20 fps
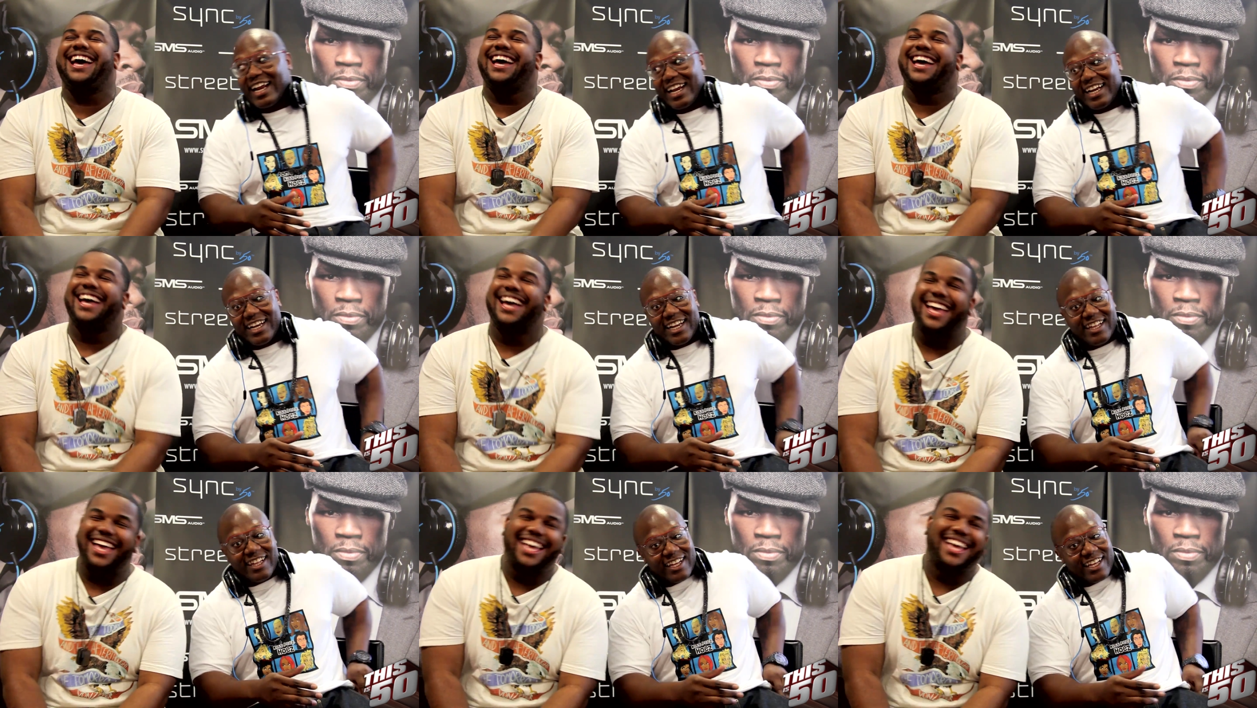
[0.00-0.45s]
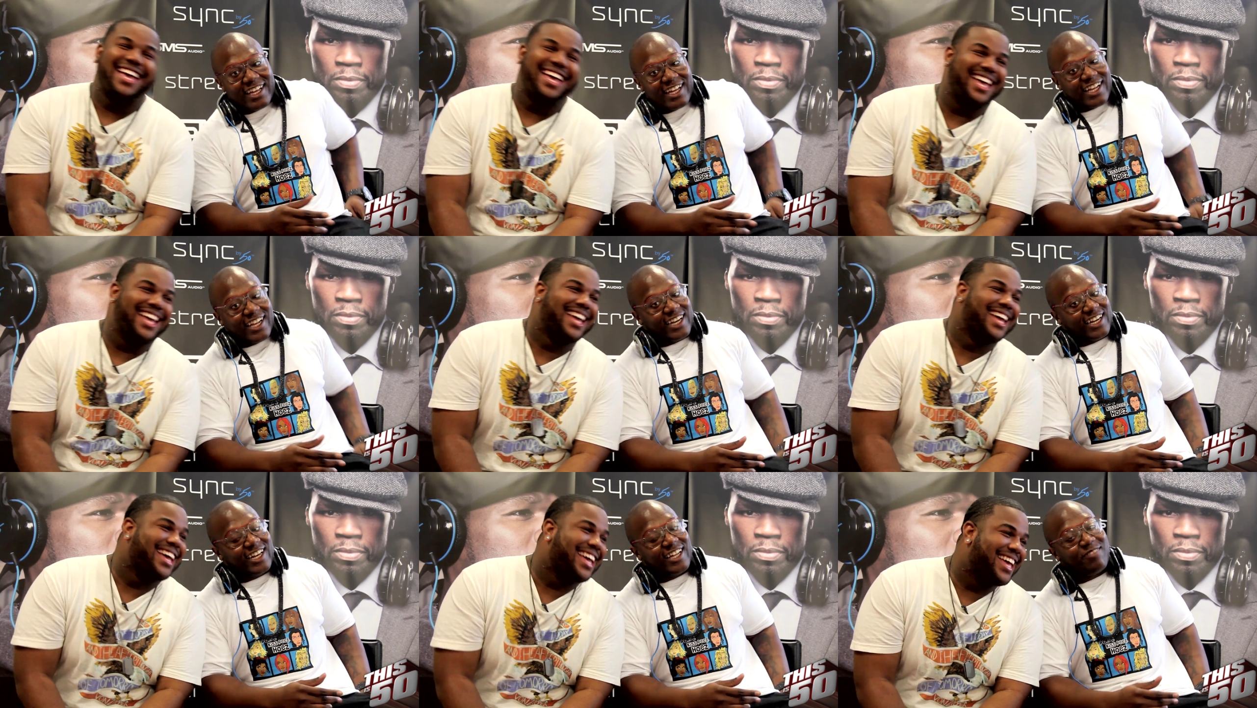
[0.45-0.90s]
Speaker 1: that. This,
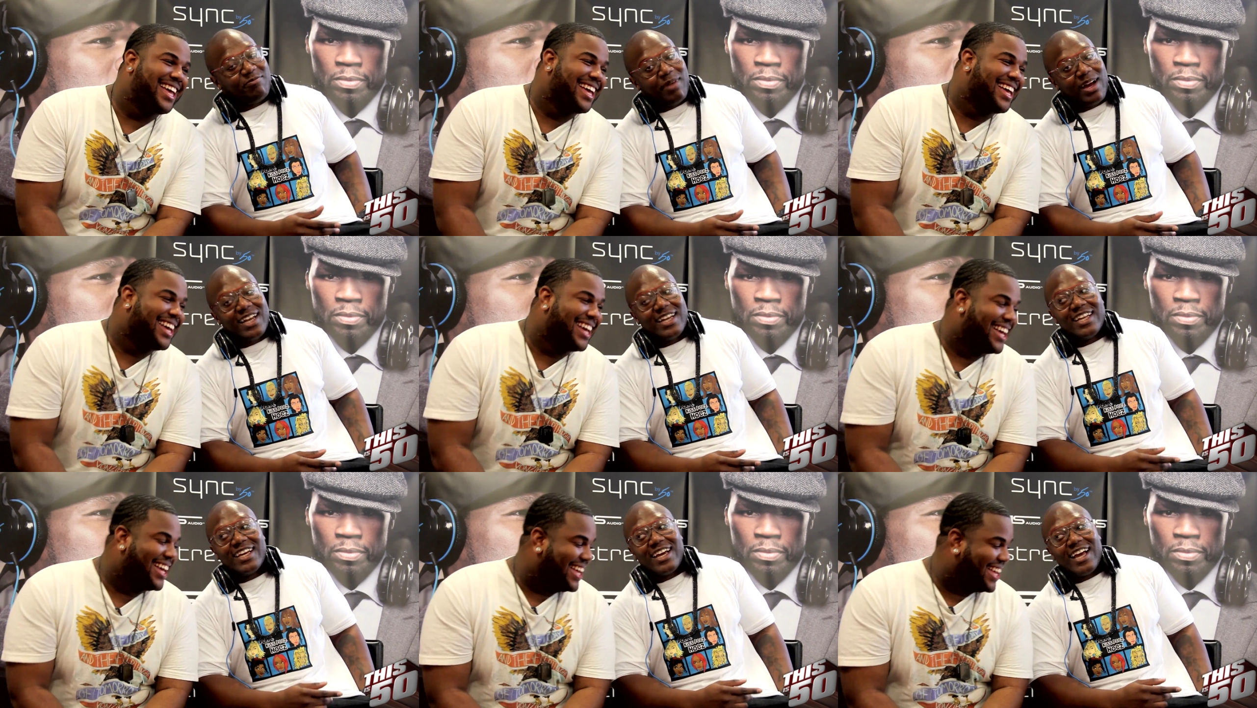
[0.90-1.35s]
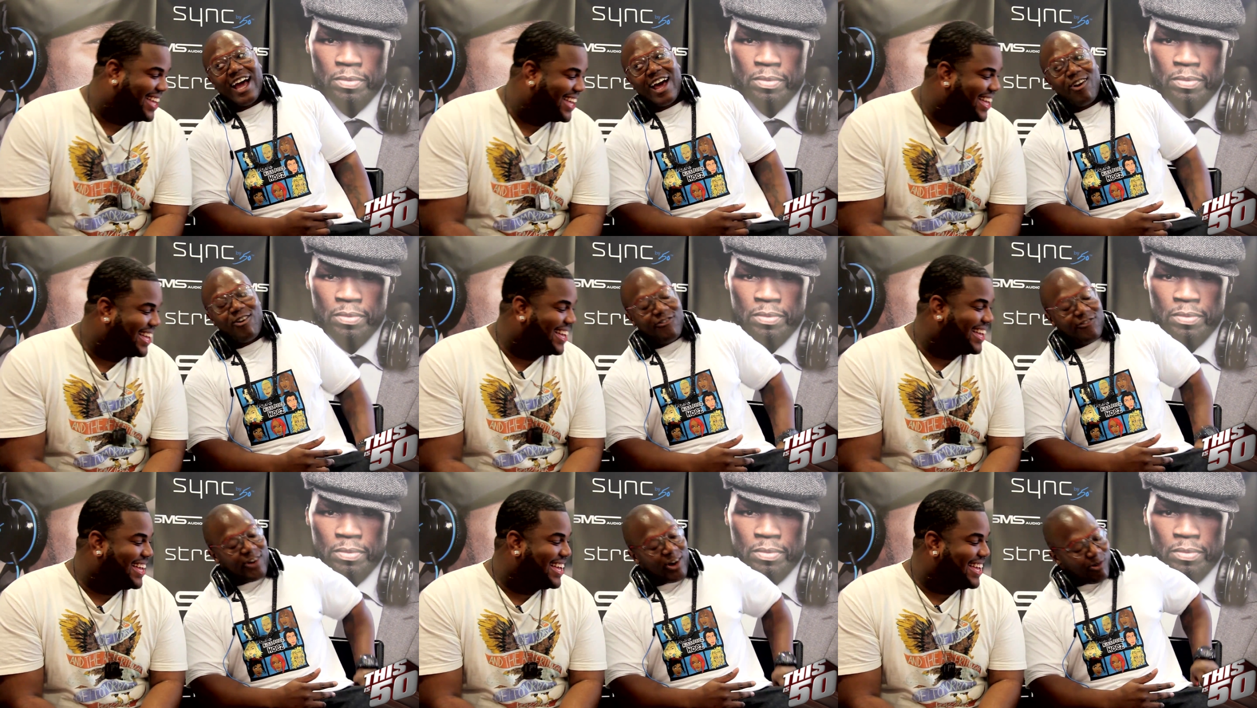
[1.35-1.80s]
this my nigga.
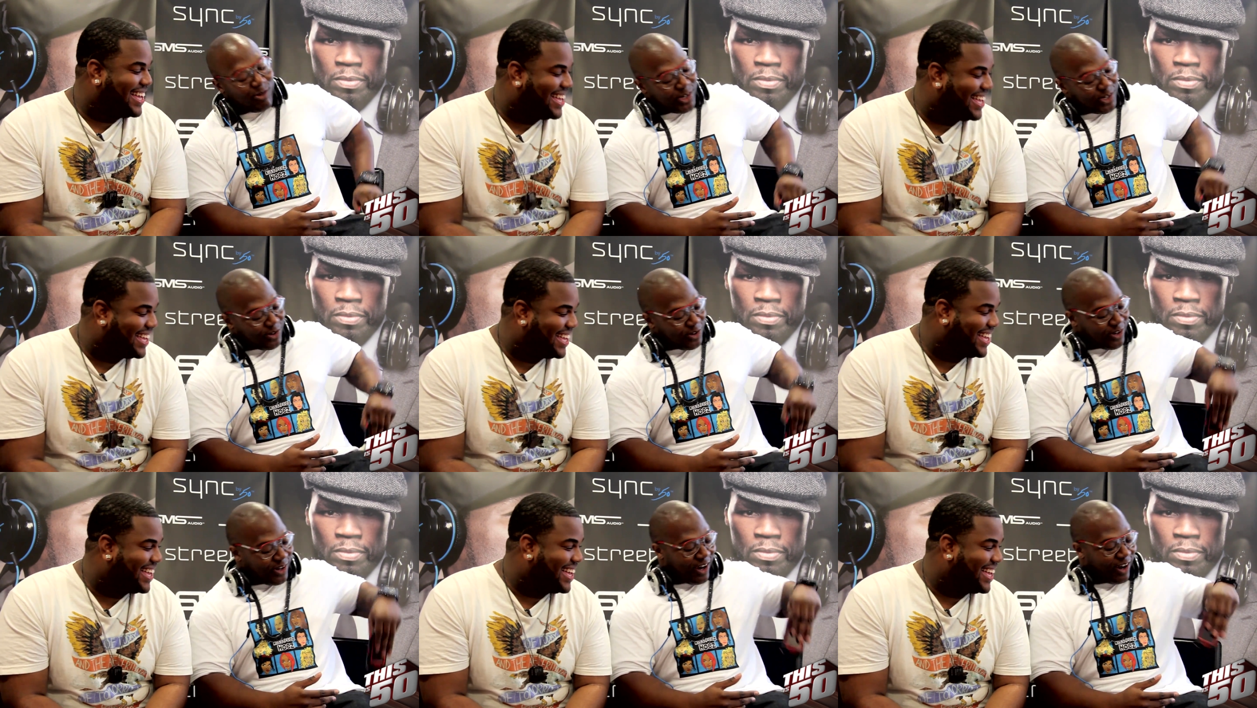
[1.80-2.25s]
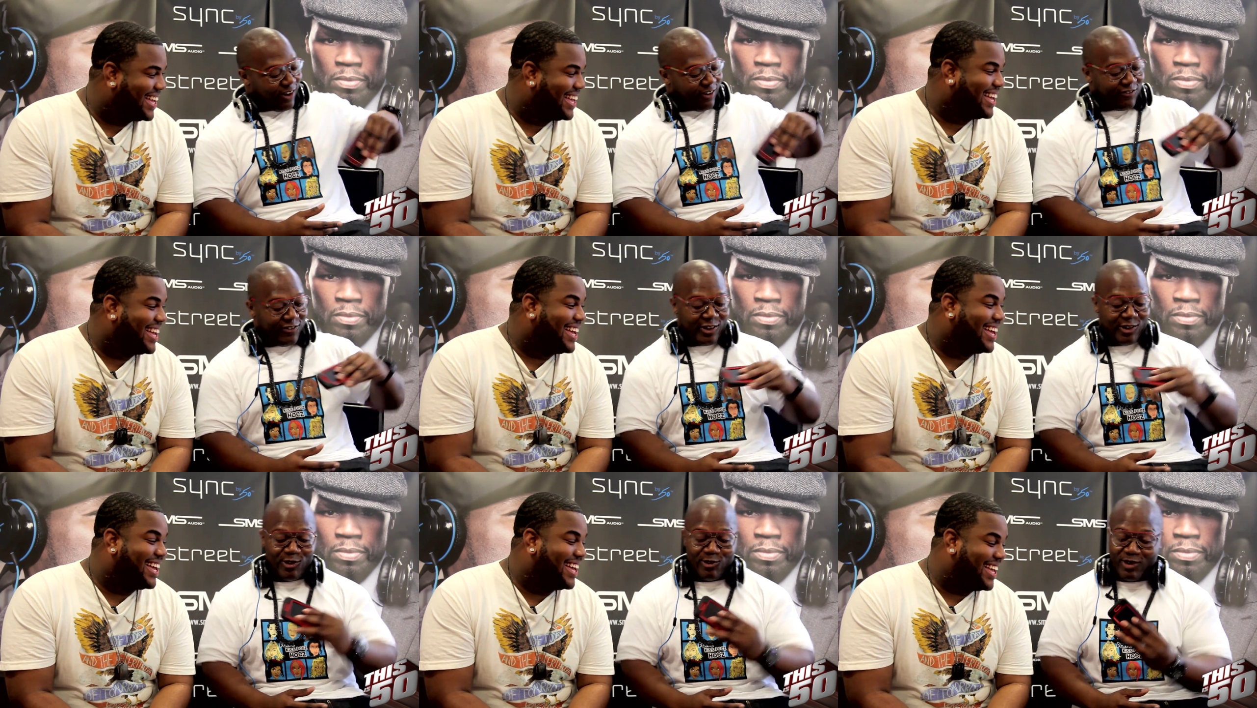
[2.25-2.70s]
I don't fuck with you uh,
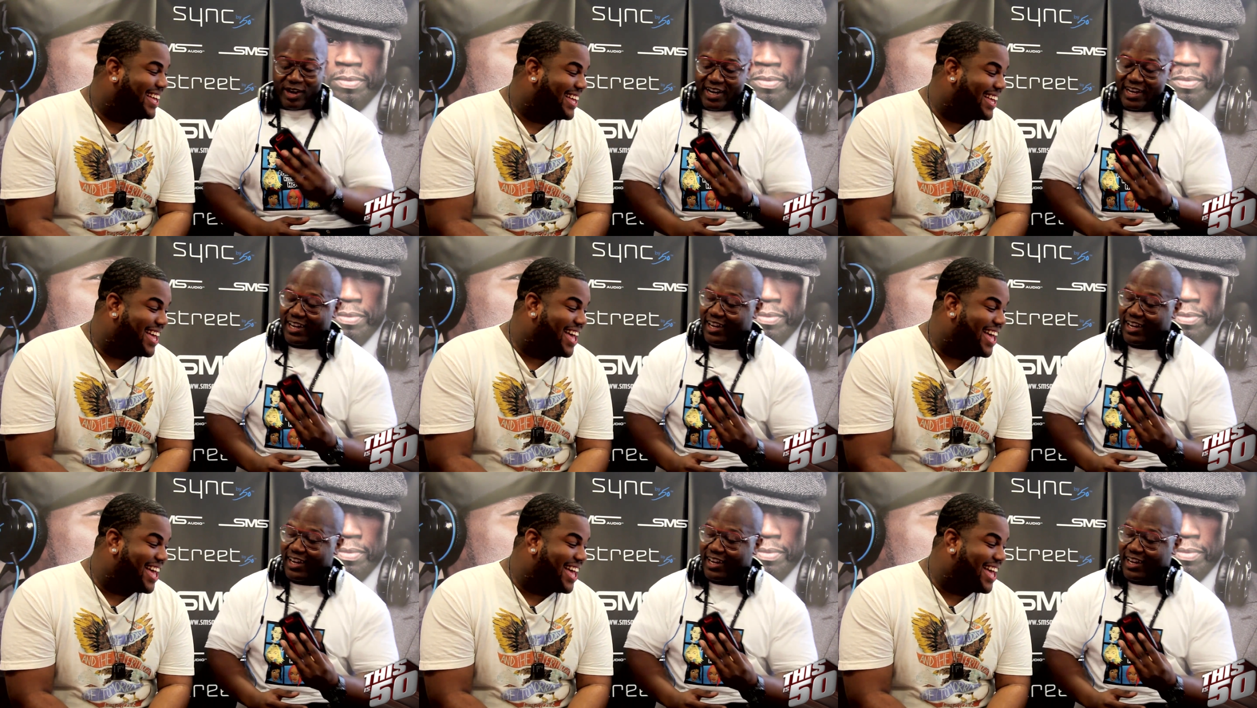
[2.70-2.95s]
phone right